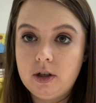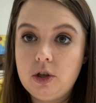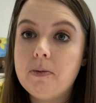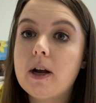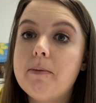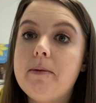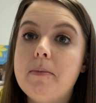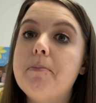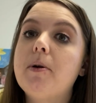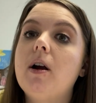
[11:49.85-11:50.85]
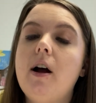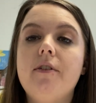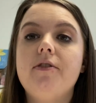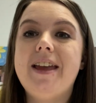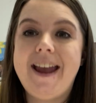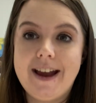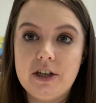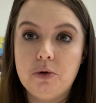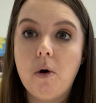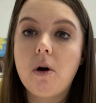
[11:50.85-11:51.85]
You become a member of the
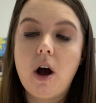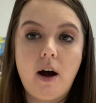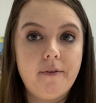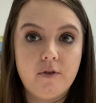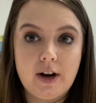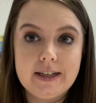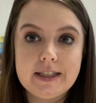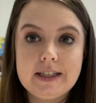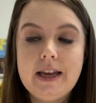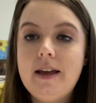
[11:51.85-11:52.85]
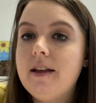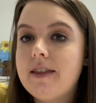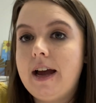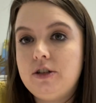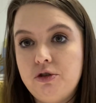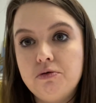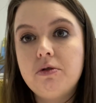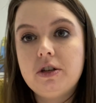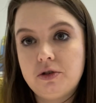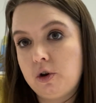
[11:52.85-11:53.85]
annual conference that
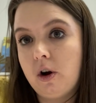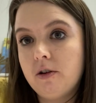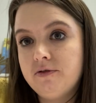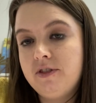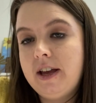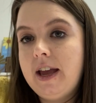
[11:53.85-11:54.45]
you serve.